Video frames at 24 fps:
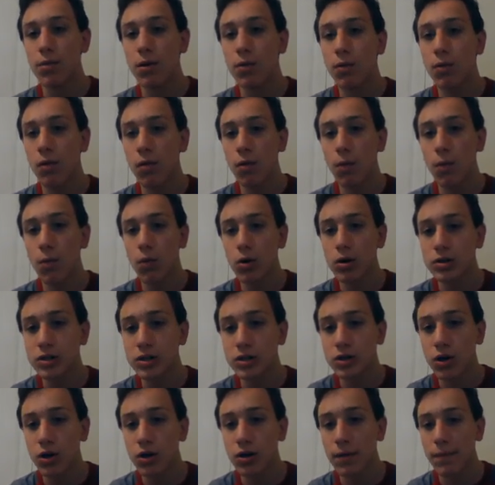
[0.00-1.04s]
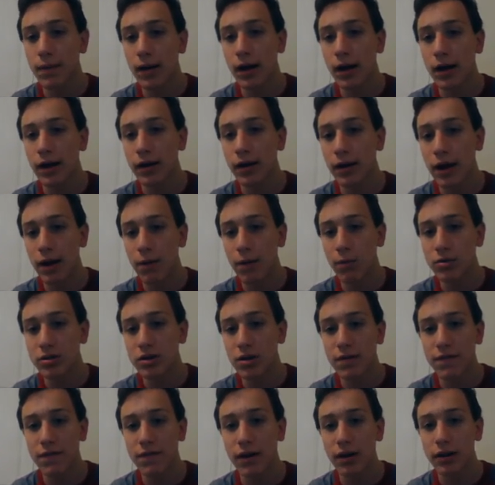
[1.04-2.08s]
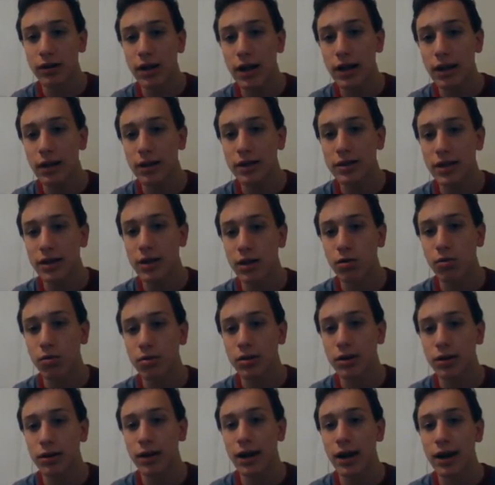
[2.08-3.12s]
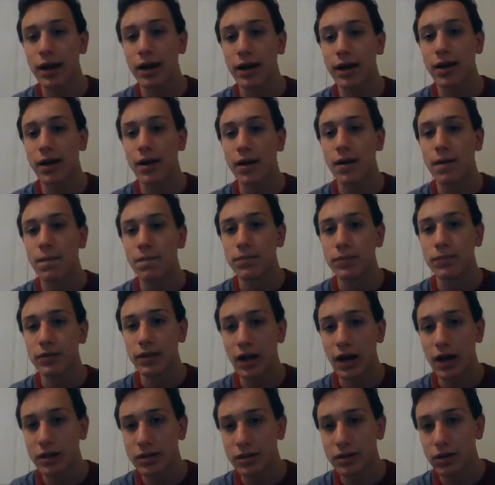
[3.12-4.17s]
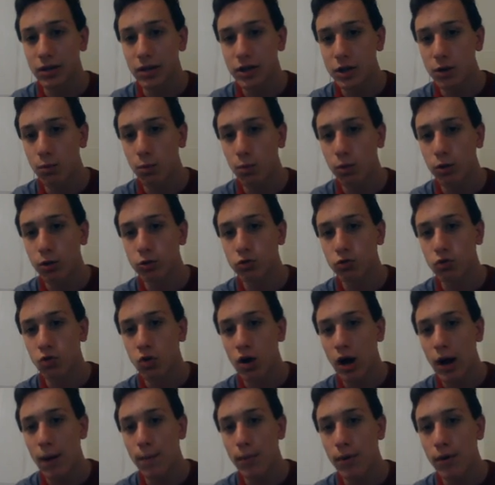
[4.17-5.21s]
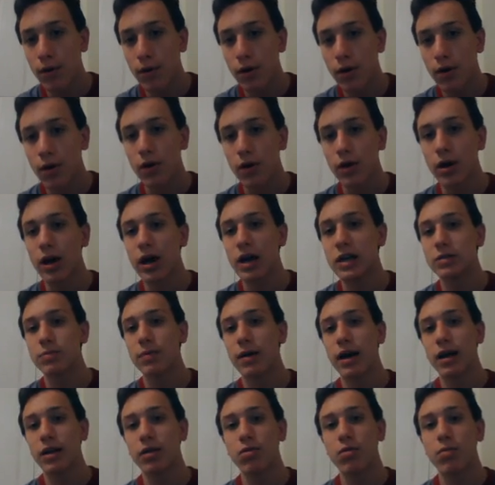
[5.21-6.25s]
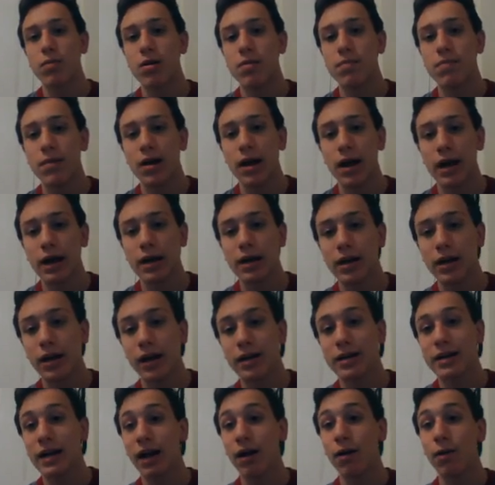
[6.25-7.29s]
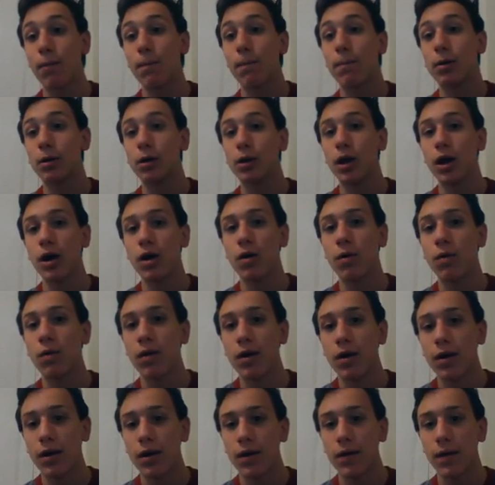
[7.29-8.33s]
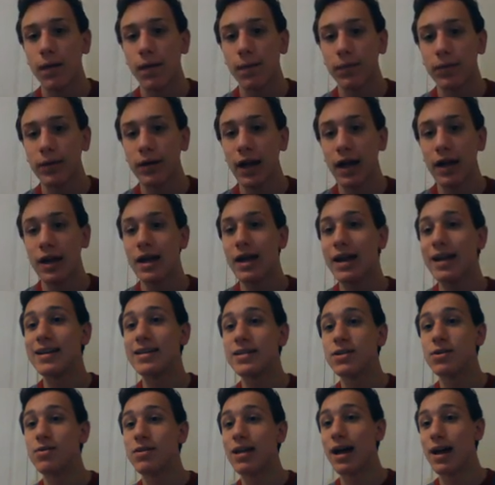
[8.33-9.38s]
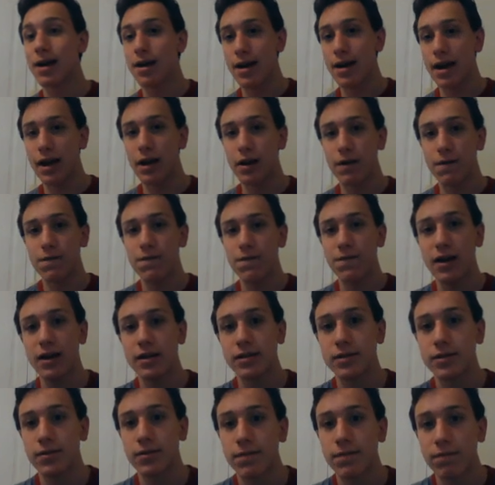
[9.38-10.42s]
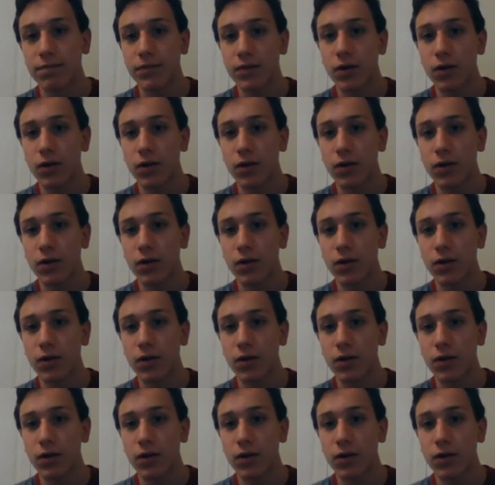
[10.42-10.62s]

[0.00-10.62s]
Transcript: But what we're more certain about, and what's going to be very likely, is that the North Atlantic Oscillation will drop as we head through mid-May down below, again into that negative phase.